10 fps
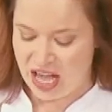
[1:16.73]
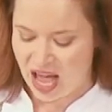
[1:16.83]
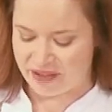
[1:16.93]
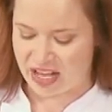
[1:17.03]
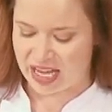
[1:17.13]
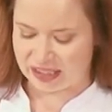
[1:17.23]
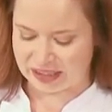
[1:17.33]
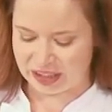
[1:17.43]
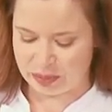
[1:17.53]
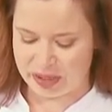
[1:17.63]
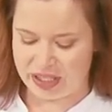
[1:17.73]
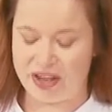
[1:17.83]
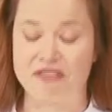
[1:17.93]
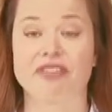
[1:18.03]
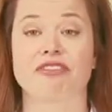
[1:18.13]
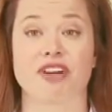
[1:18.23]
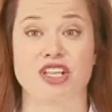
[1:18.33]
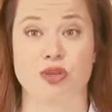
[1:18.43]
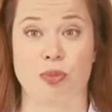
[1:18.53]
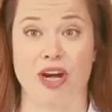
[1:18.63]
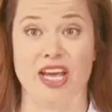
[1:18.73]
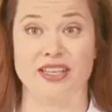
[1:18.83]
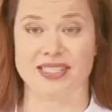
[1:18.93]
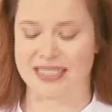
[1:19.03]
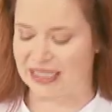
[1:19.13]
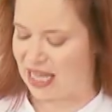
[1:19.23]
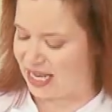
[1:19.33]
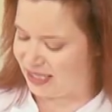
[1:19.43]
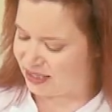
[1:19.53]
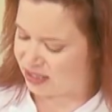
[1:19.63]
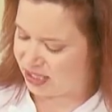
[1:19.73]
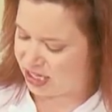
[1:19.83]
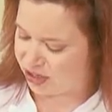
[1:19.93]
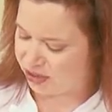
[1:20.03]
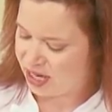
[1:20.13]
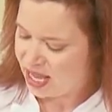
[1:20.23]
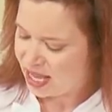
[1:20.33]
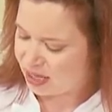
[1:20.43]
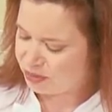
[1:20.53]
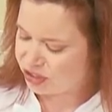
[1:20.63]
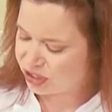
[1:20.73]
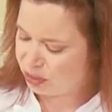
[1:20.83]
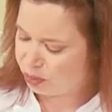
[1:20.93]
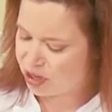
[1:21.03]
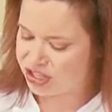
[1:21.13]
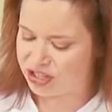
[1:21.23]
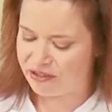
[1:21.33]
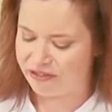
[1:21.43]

I've got a little bit of French bread sliced on here, and I'm just going to brush it